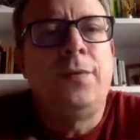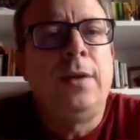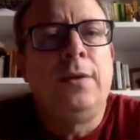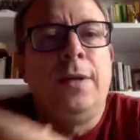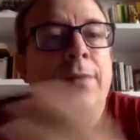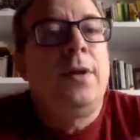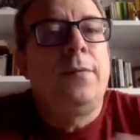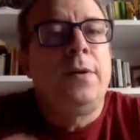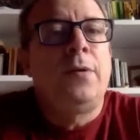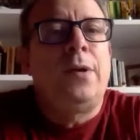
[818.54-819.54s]
if
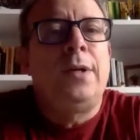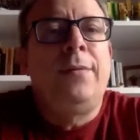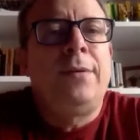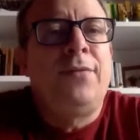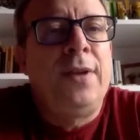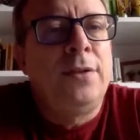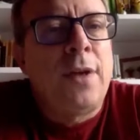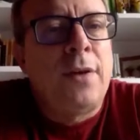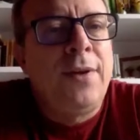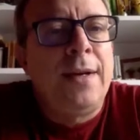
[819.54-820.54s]
we want, even
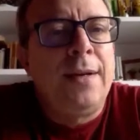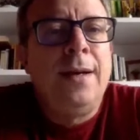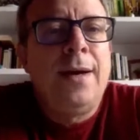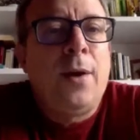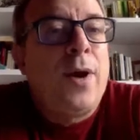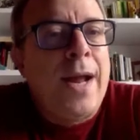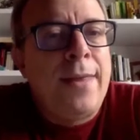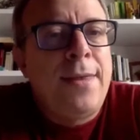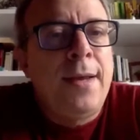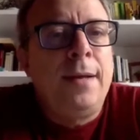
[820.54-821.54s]
philosophical or
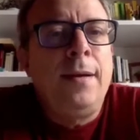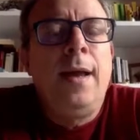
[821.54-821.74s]
ethical,